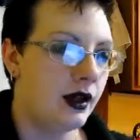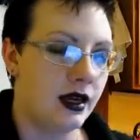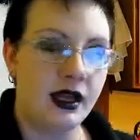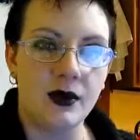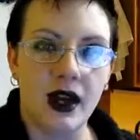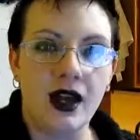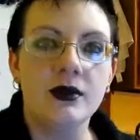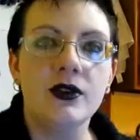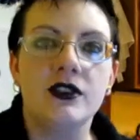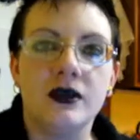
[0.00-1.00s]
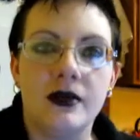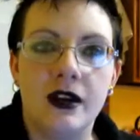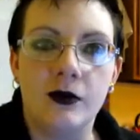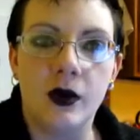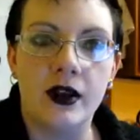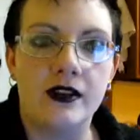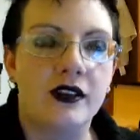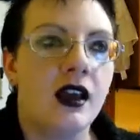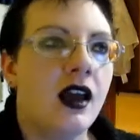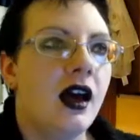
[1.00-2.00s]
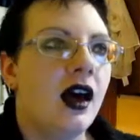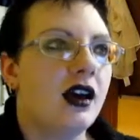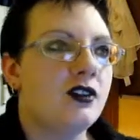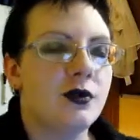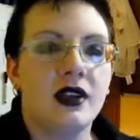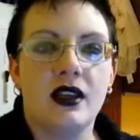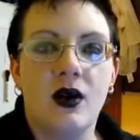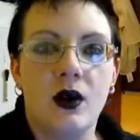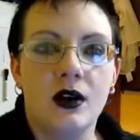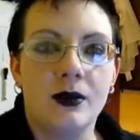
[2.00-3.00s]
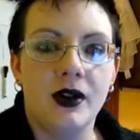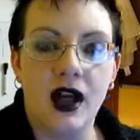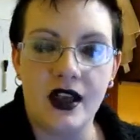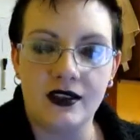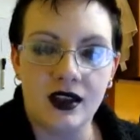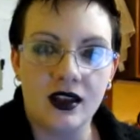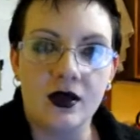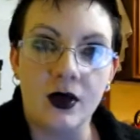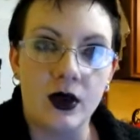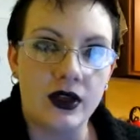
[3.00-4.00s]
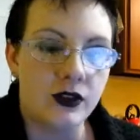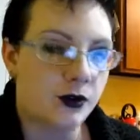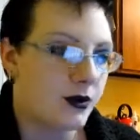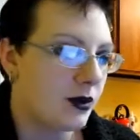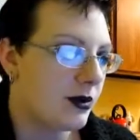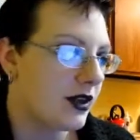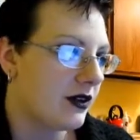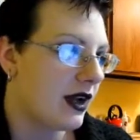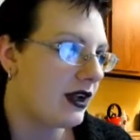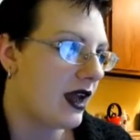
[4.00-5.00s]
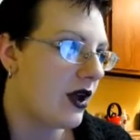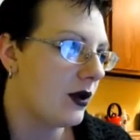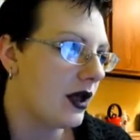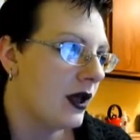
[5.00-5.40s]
Anyway, I'm losing my voice. It's really horrible. I sound like I'm going through puberty right now.